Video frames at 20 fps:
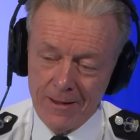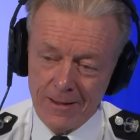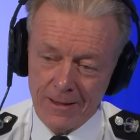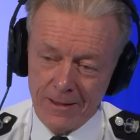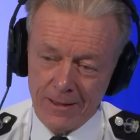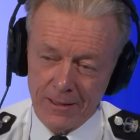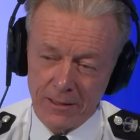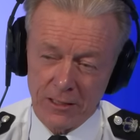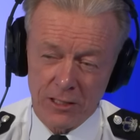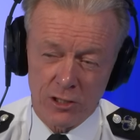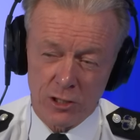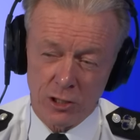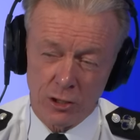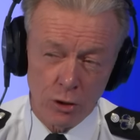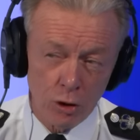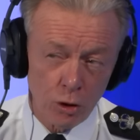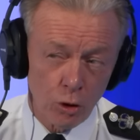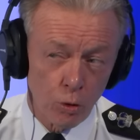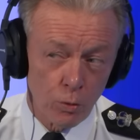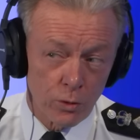Uh, these are
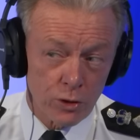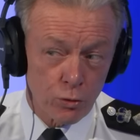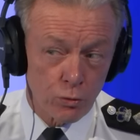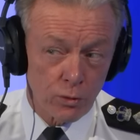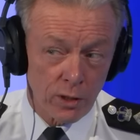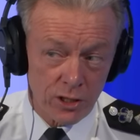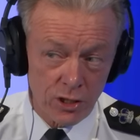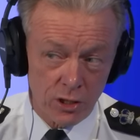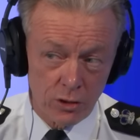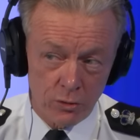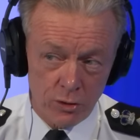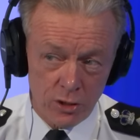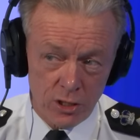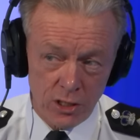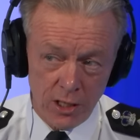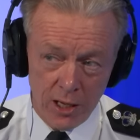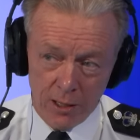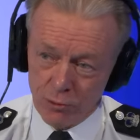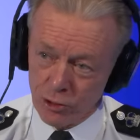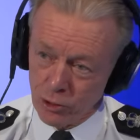not always rational
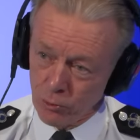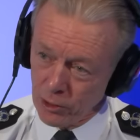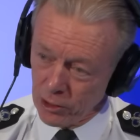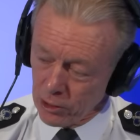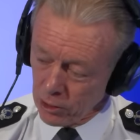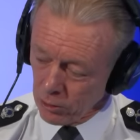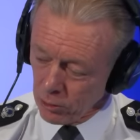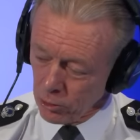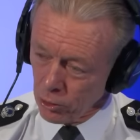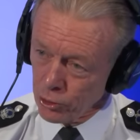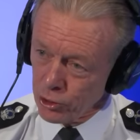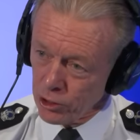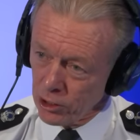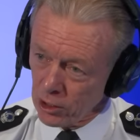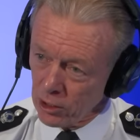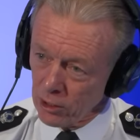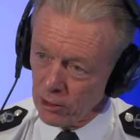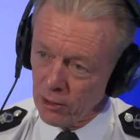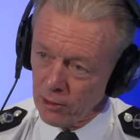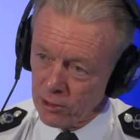steps that we can
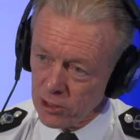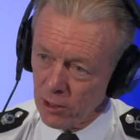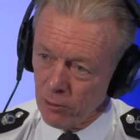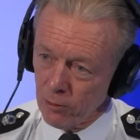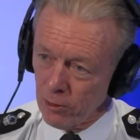logically say,